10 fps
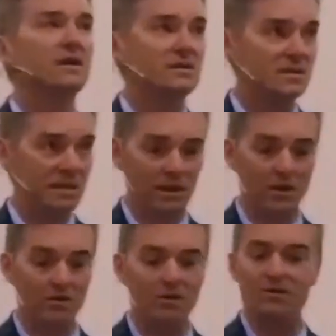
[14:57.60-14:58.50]

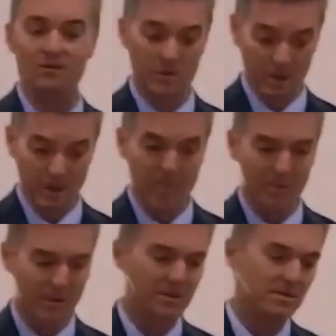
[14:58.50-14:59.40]
steal from their
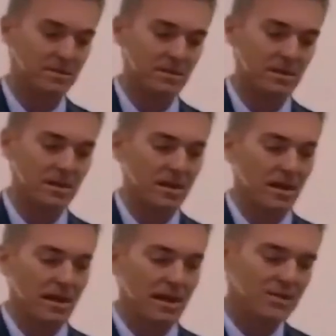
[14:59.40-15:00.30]
companies.
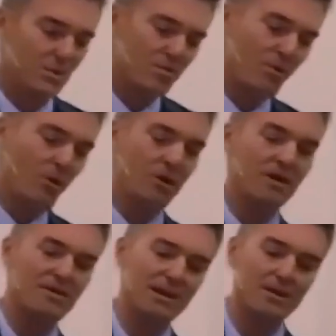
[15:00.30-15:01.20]
It's
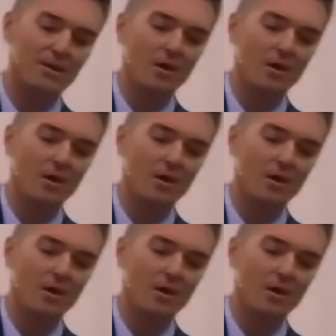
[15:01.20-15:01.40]
reported that